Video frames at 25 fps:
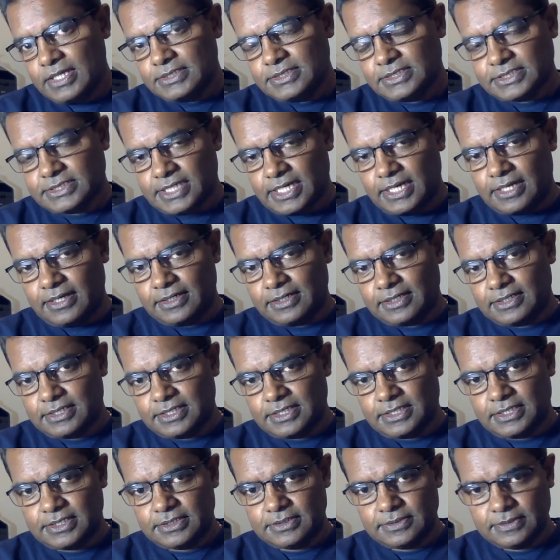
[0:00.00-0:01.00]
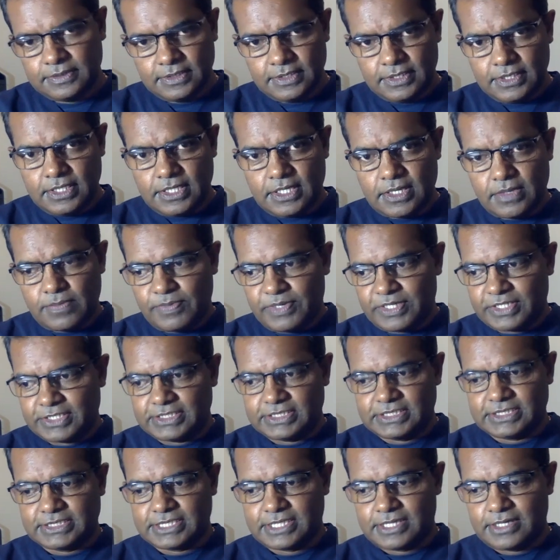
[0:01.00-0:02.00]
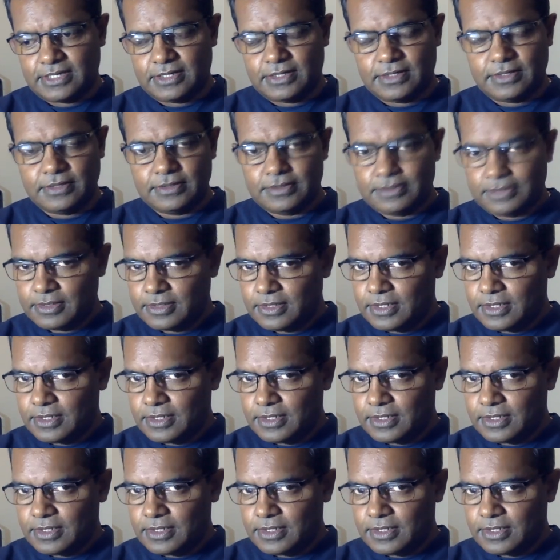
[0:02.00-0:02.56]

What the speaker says: Sri Lanka, Pakistan,